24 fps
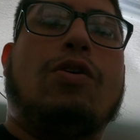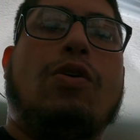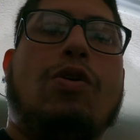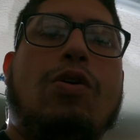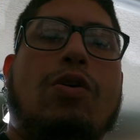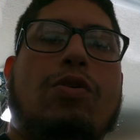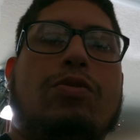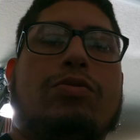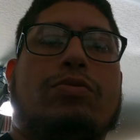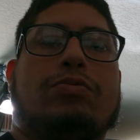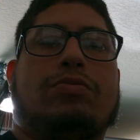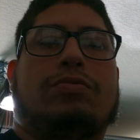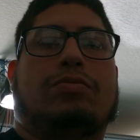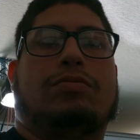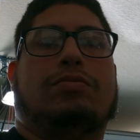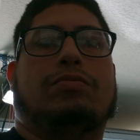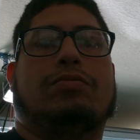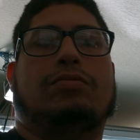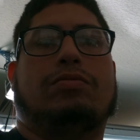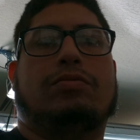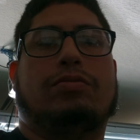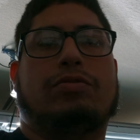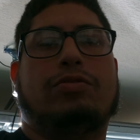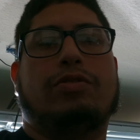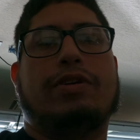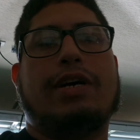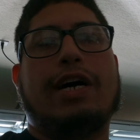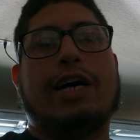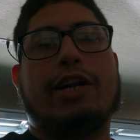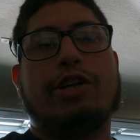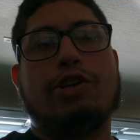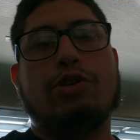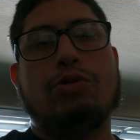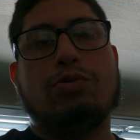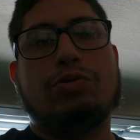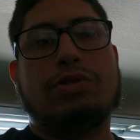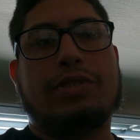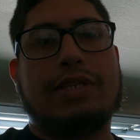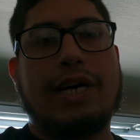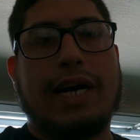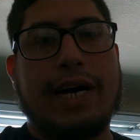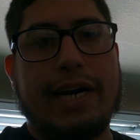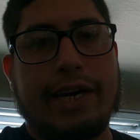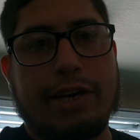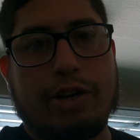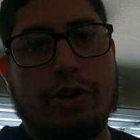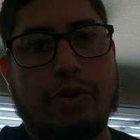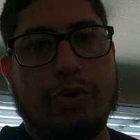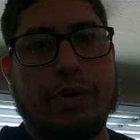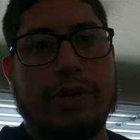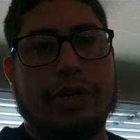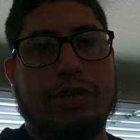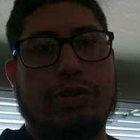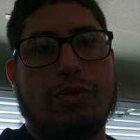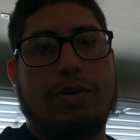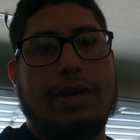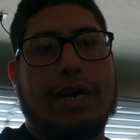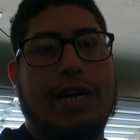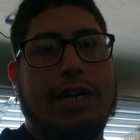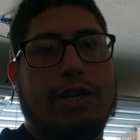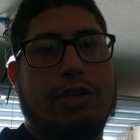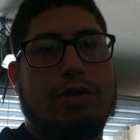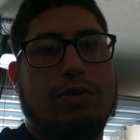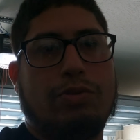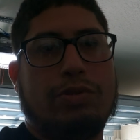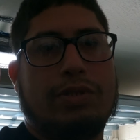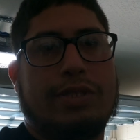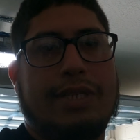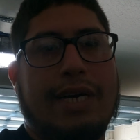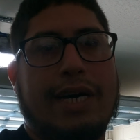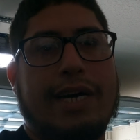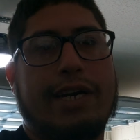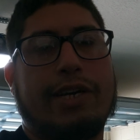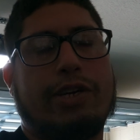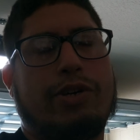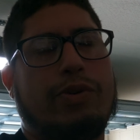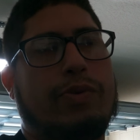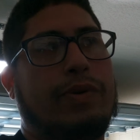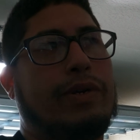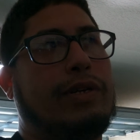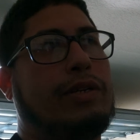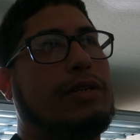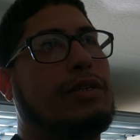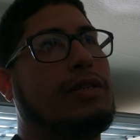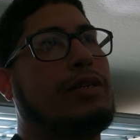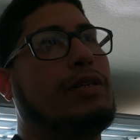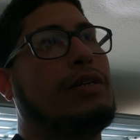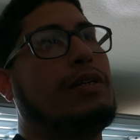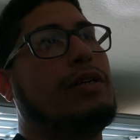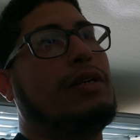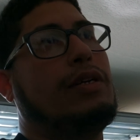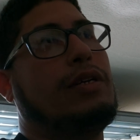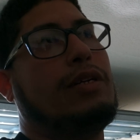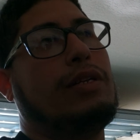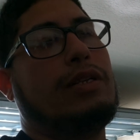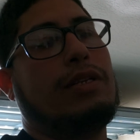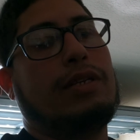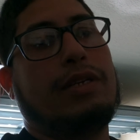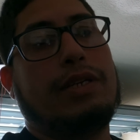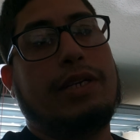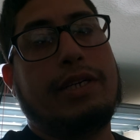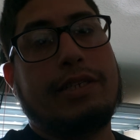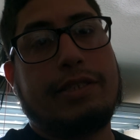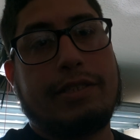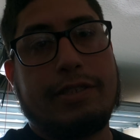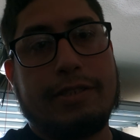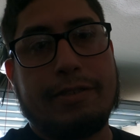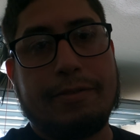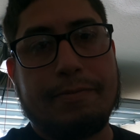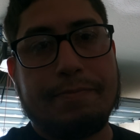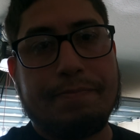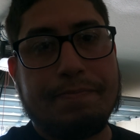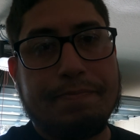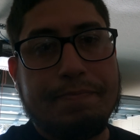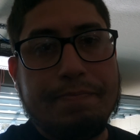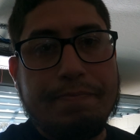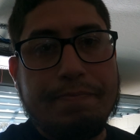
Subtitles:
oh, you gotta use Queen. You gotta use Queen. Listen,